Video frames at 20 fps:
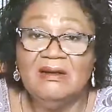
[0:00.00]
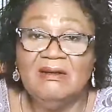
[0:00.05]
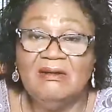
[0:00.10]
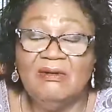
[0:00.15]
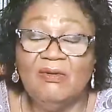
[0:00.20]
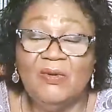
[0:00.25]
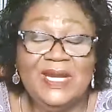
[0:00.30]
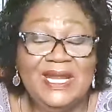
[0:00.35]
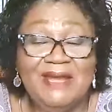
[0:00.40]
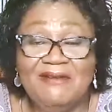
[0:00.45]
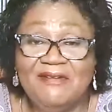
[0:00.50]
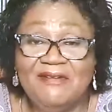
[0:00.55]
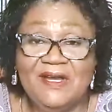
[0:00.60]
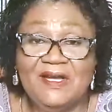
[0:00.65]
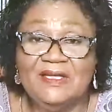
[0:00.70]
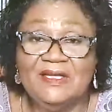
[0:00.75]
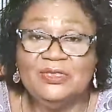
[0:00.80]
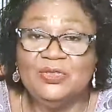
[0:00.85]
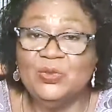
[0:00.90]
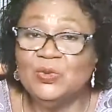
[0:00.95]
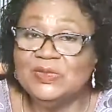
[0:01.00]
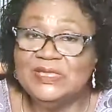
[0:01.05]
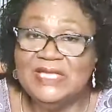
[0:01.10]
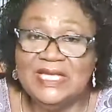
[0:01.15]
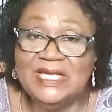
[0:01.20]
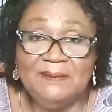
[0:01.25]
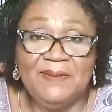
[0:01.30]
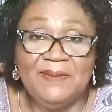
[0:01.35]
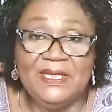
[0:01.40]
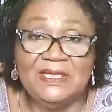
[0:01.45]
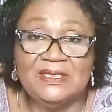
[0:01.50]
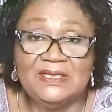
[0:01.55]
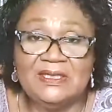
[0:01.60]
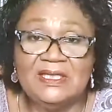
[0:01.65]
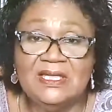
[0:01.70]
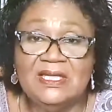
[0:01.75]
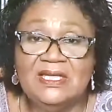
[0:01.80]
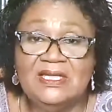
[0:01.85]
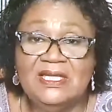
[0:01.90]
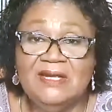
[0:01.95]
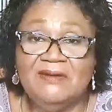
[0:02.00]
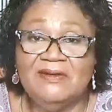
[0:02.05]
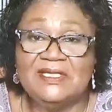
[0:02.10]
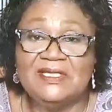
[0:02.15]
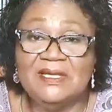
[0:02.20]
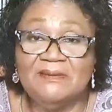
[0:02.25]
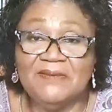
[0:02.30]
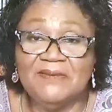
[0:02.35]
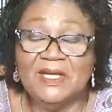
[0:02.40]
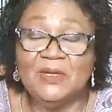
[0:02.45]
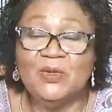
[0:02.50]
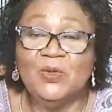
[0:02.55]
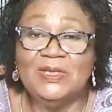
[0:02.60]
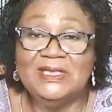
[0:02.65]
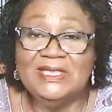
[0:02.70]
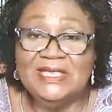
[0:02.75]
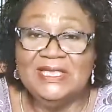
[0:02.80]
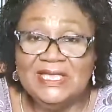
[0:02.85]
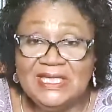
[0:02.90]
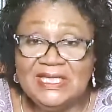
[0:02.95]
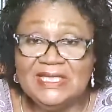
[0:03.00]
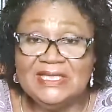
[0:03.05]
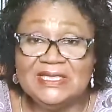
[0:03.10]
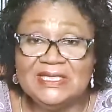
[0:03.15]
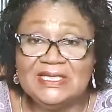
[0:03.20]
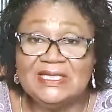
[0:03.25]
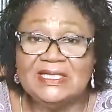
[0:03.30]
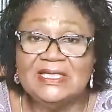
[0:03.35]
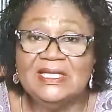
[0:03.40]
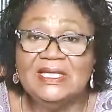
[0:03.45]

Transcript: whatever. Don't take bait. There is something called delete.